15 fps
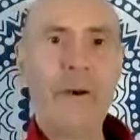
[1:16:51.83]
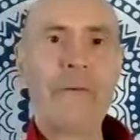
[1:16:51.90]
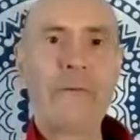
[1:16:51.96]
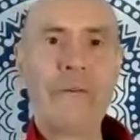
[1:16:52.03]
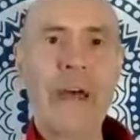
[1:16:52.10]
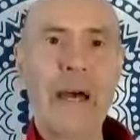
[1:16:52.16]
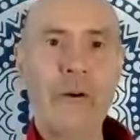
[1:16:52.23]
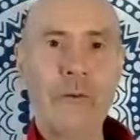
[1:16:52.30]

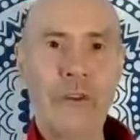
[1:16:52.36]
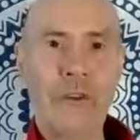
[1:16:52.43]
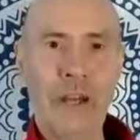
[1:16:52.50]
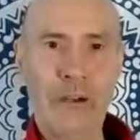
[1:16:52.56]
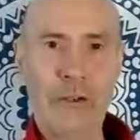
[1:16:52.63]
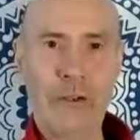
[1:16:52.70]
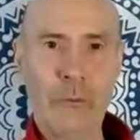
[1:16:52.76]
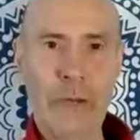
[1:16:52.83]

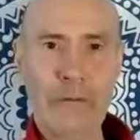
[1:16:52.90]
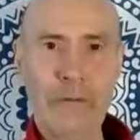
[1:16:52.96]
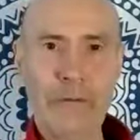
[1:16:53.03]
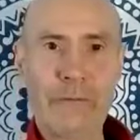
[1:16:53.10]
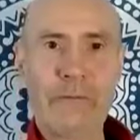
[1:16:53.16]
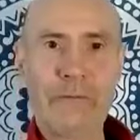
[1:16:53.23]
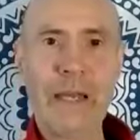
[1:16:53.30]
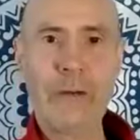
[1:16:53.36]
founder, whoever
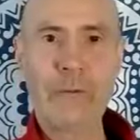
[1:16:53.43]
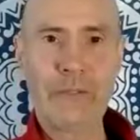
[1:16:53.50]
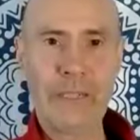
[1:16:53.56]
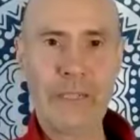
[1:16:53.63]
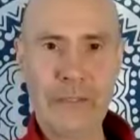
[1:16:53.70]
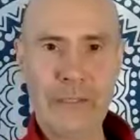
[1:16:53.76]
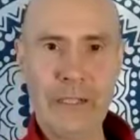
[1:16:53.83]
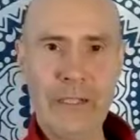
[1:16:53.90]

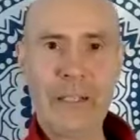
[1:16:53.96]
founded.